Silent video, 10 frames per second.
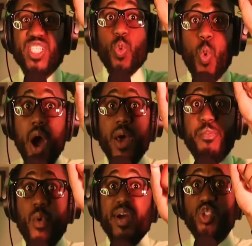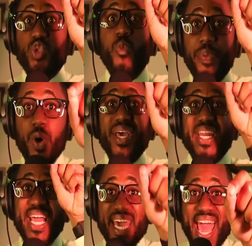one point two billion
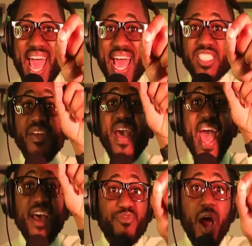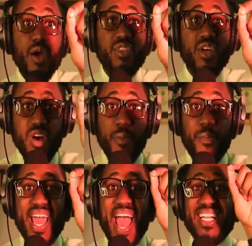dollars in cash and valued the
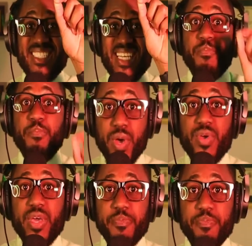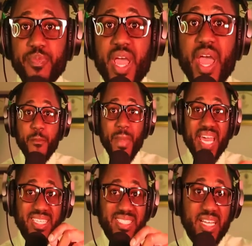company at ten billion dollars,
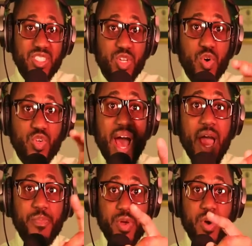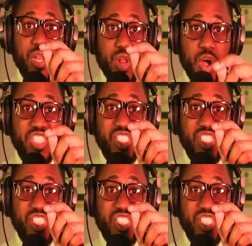making Sentinel's I P O the largest